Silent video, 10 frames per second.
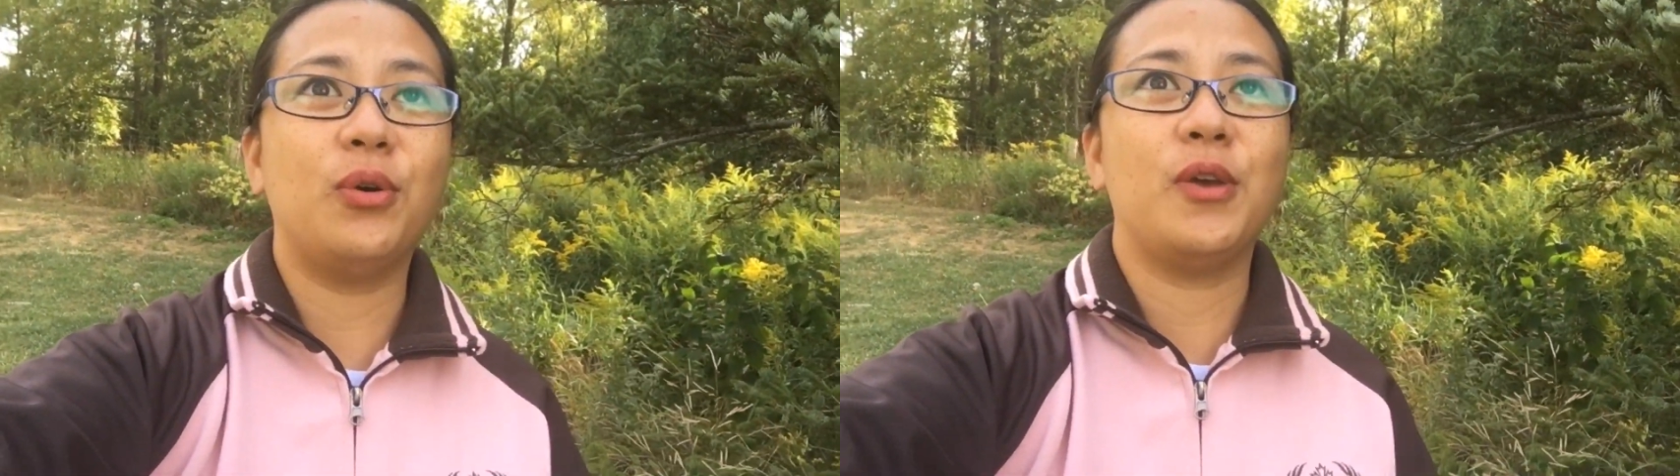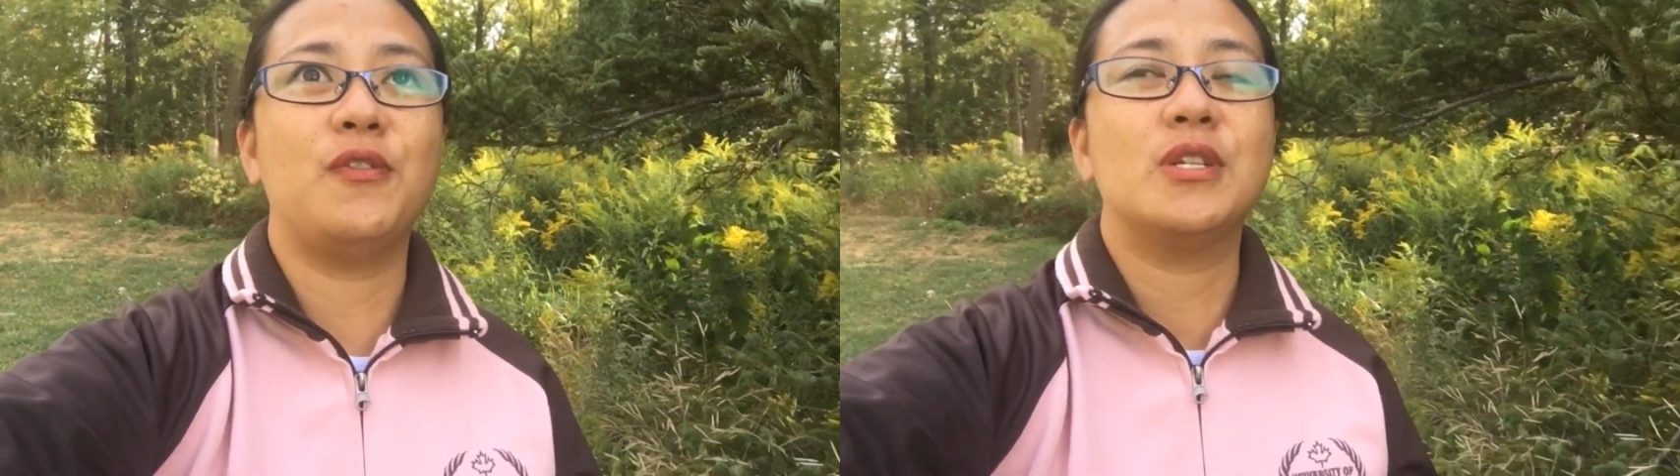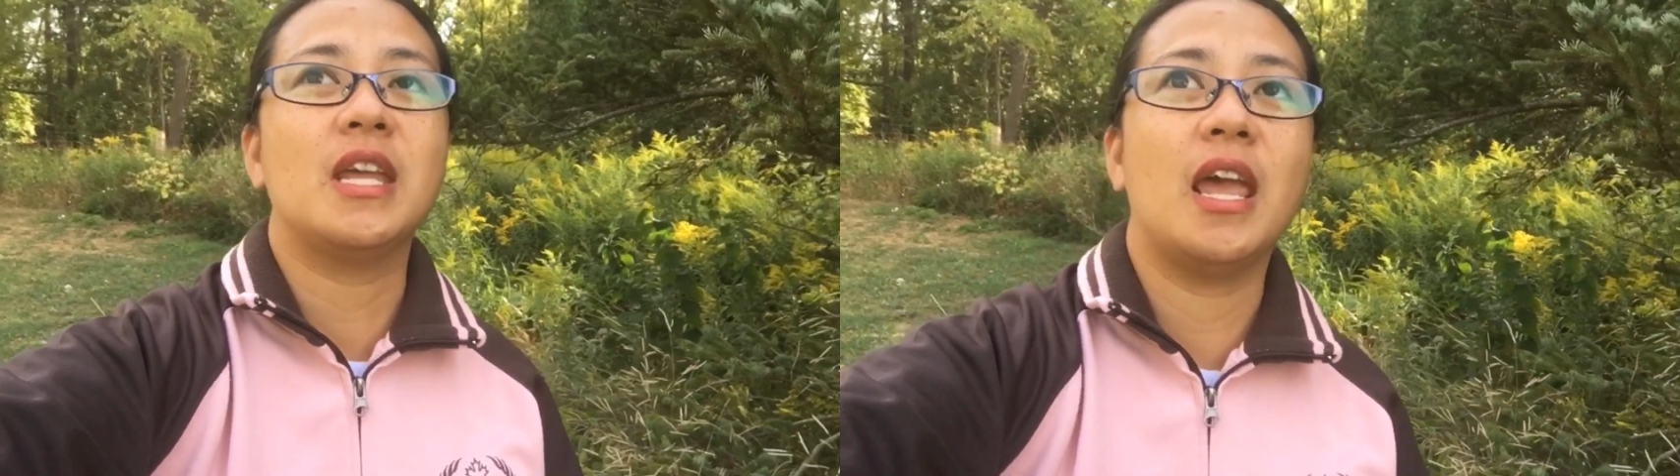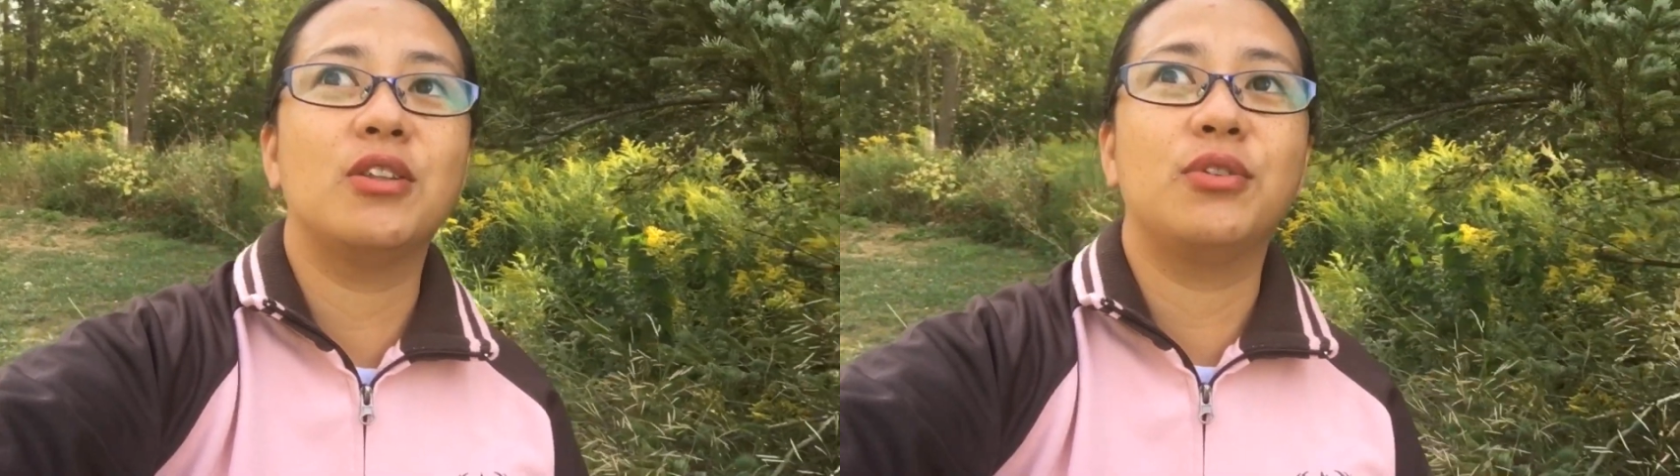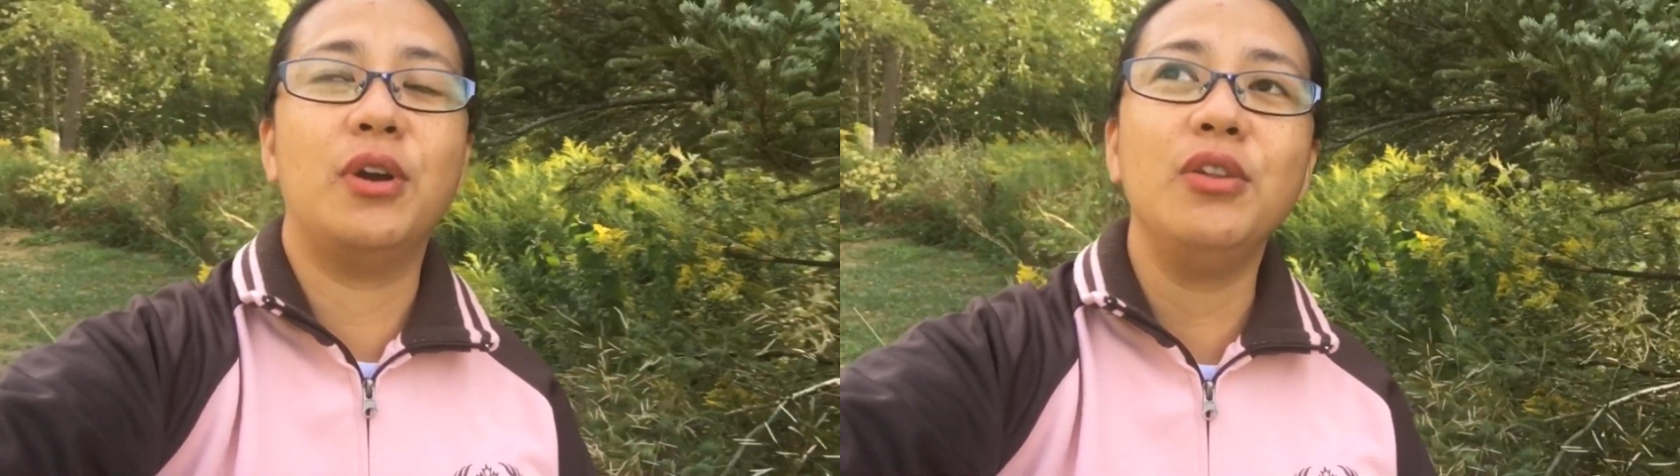If you stay in
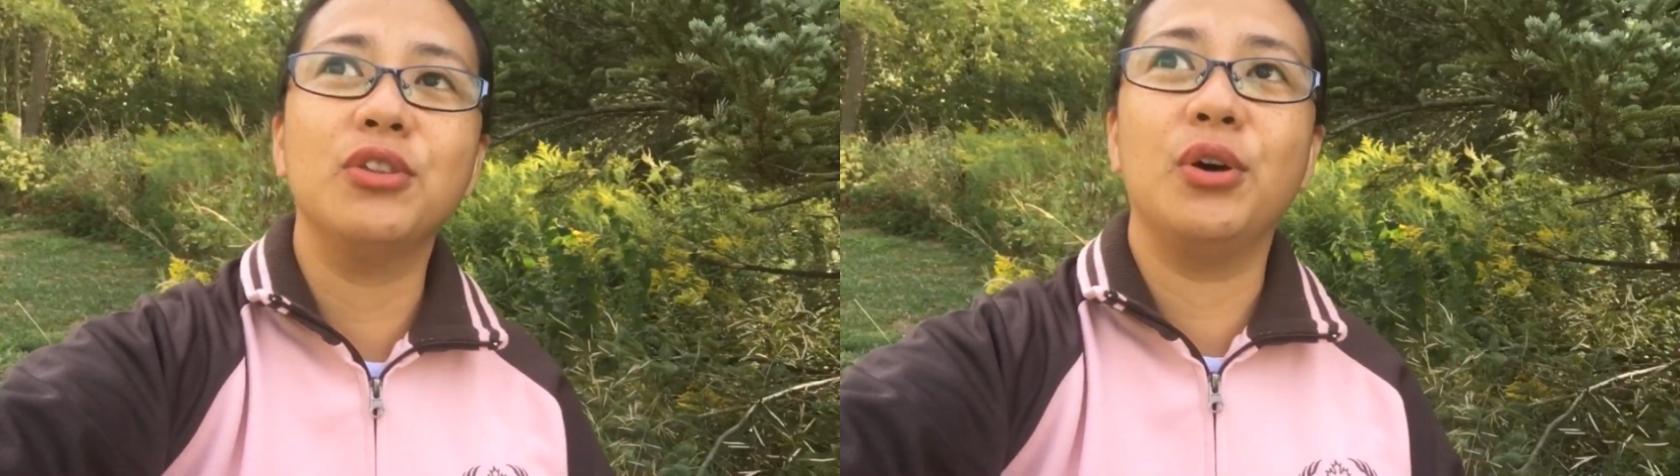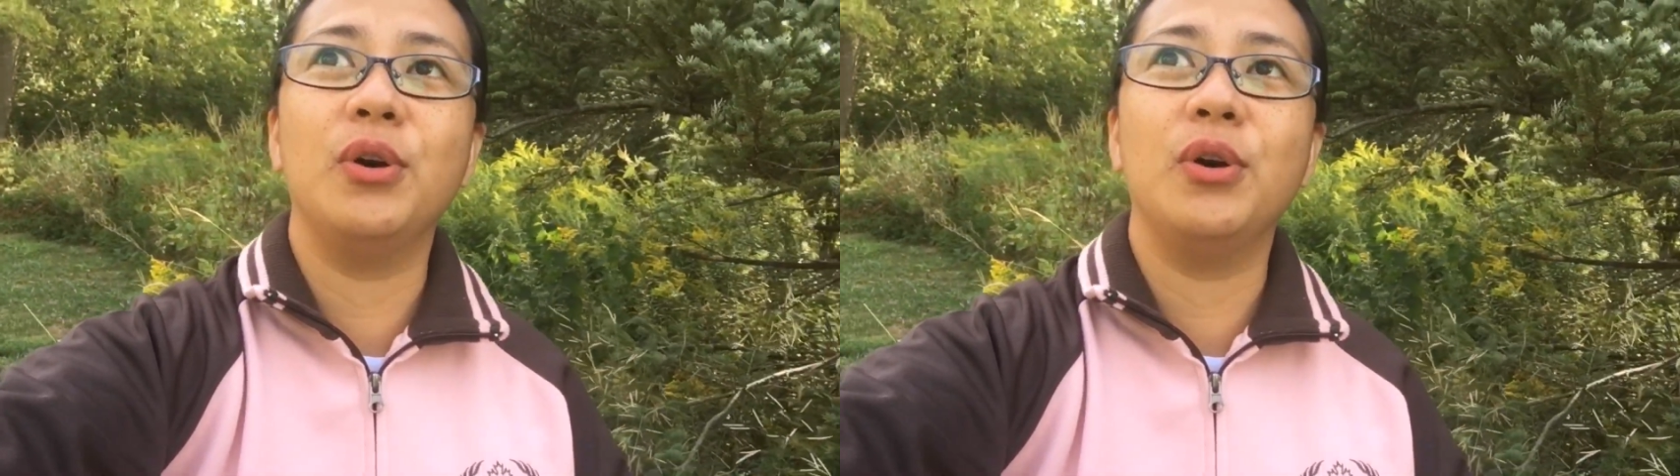Toronto,